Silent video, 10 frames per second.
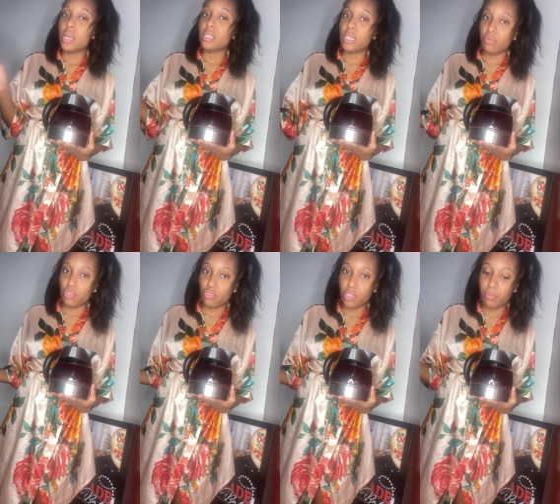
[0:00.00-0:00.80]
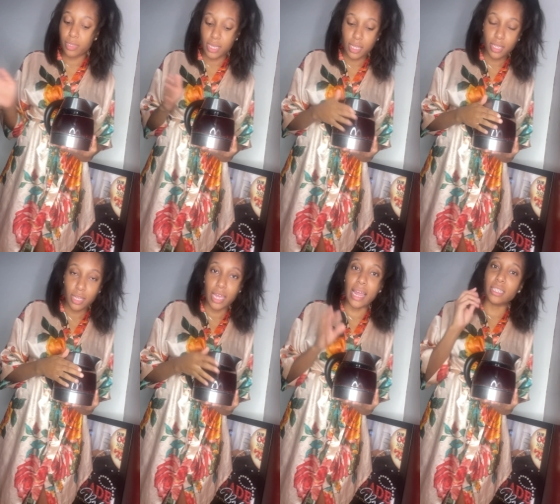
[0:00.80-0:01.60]
Chemistry blend,
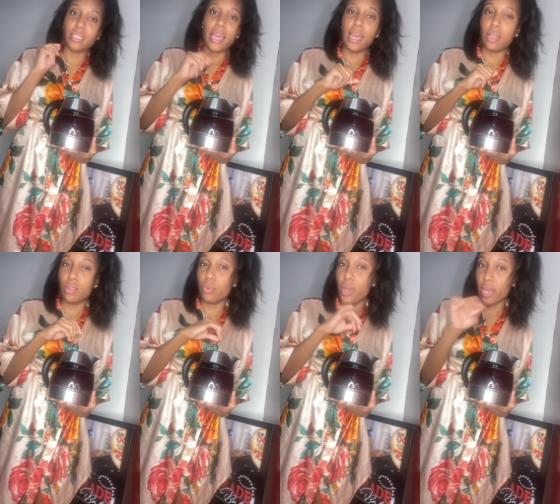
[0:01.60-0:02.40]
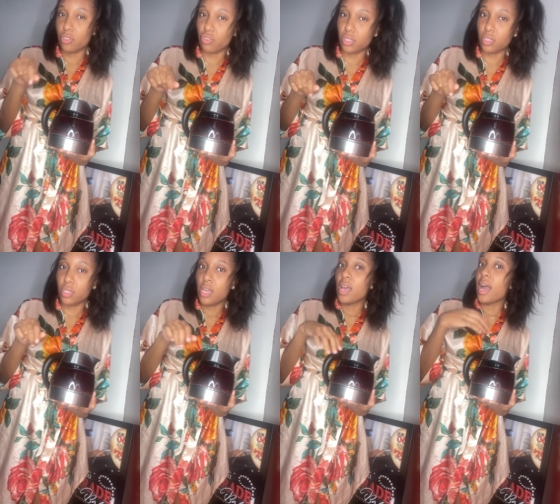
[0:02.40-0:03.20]
and I just add a little extra
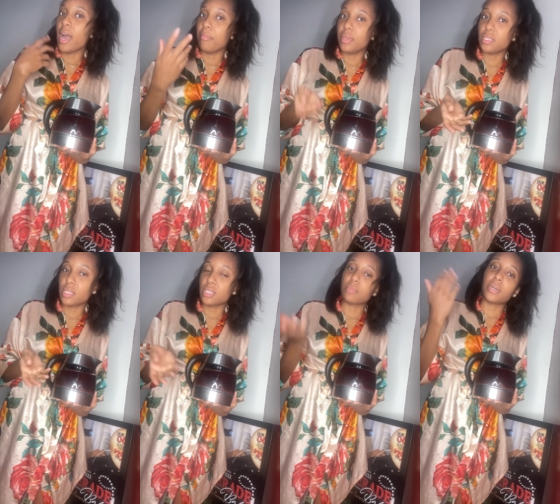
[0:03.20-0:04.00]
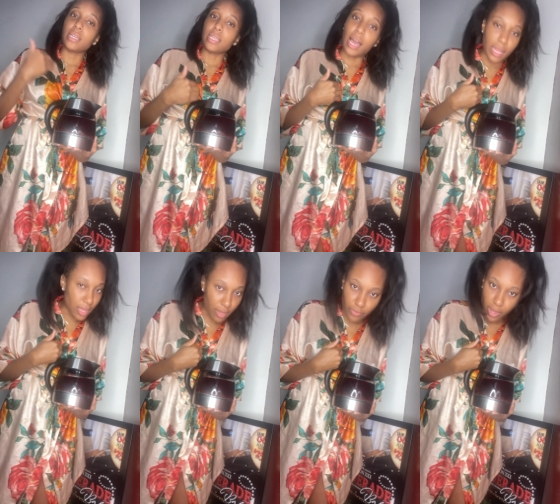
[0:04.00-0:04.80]
hibiscus because I
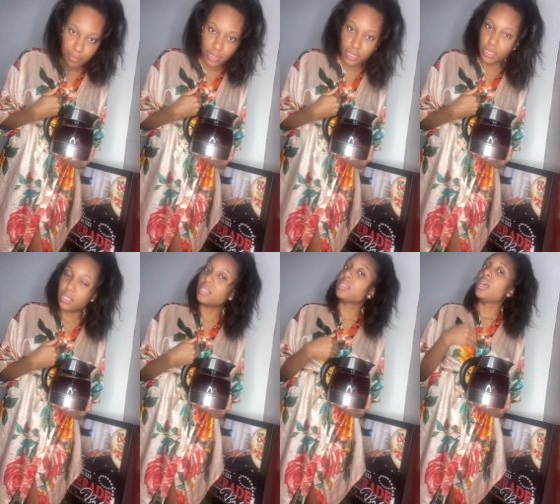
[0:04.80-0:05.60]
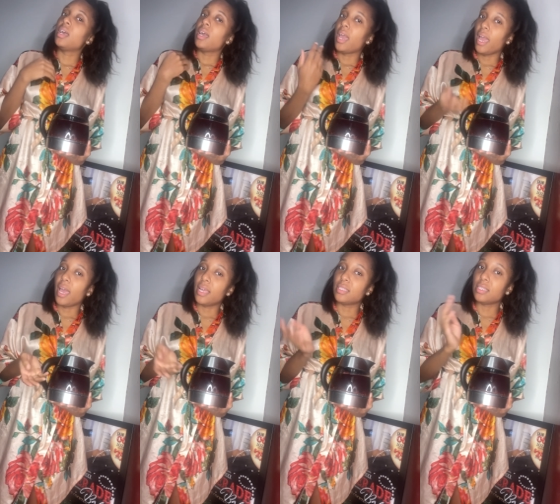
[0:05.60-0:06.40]
love hibiscus.
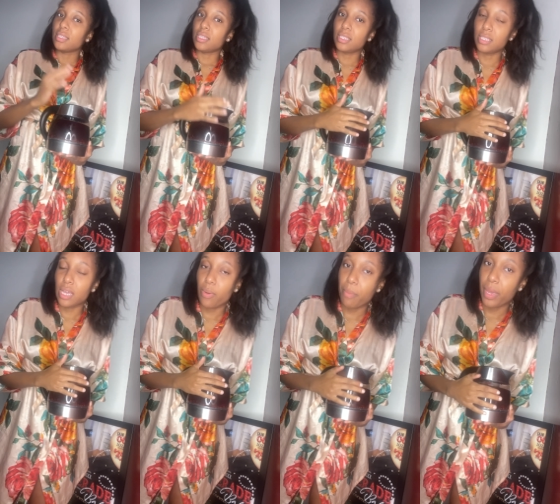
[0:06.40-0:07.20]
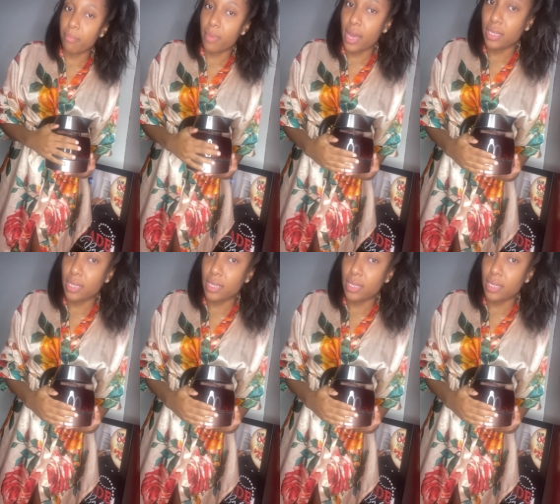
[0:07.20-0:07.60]
And this is how I make my